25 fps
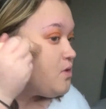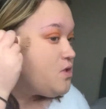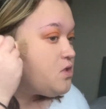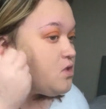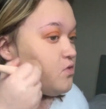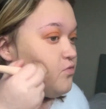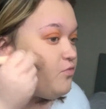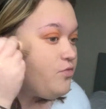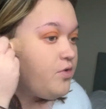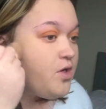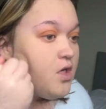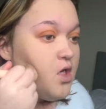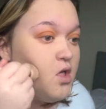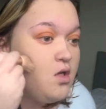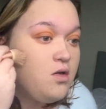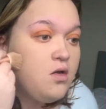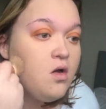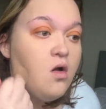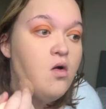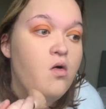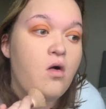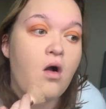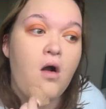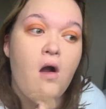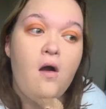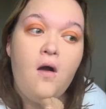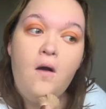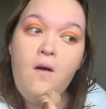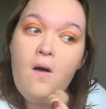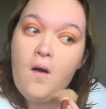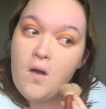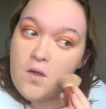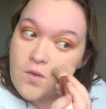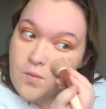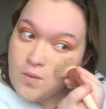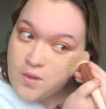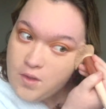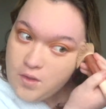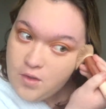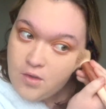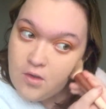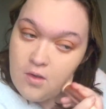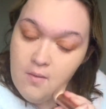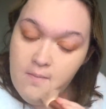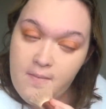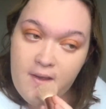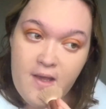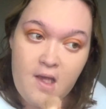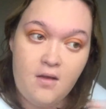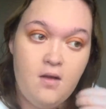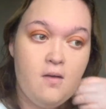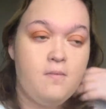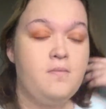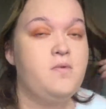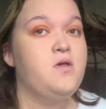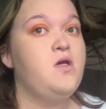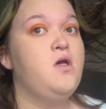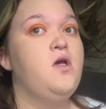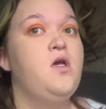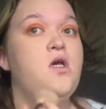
which is really hard when you do your makeup.